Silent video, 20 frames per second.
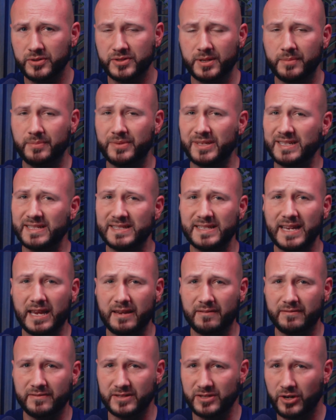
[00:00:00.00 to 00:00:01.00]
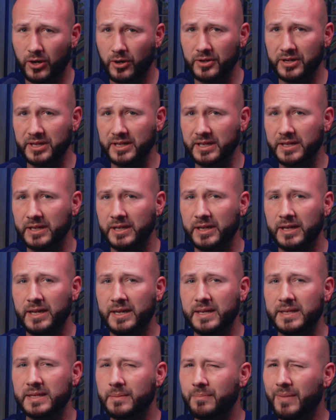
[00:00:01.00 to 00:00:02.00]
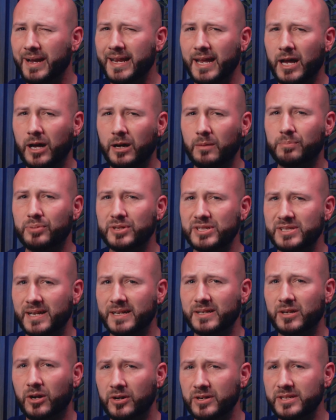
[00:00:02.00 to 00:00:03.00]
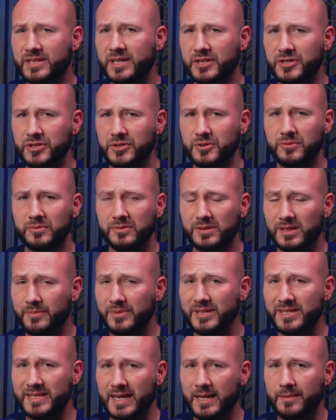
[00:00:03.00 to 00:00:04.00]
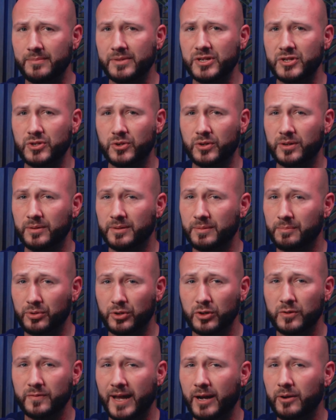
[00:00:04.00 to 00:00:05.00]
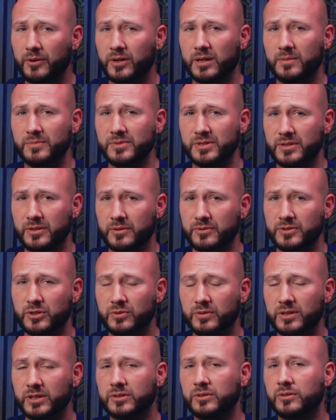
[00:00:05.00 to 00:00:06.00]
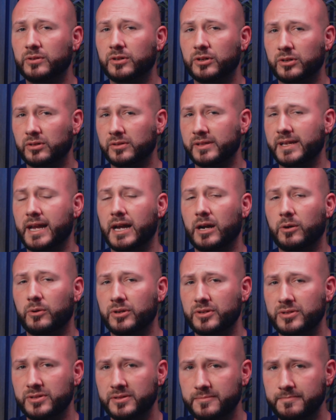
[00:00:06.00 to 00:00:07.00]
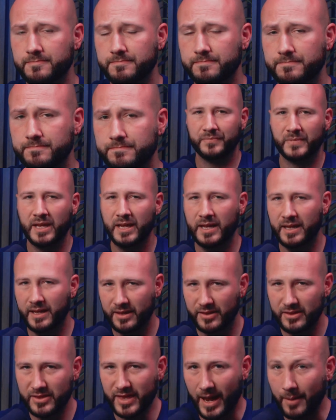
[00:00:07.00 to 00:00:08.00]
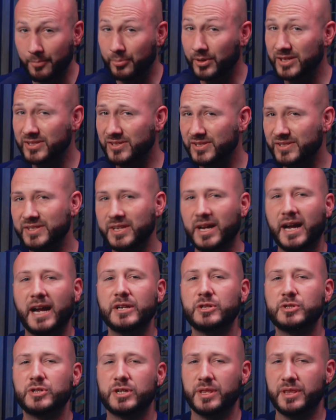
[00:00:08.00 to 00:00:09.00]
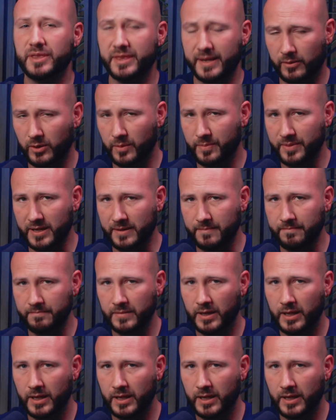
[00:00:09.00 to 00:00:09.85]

something safe and targeted that might help protect heart tissue, limit damage, or improve outcomes in those critical early hours. That brings us to hydrogen therapy.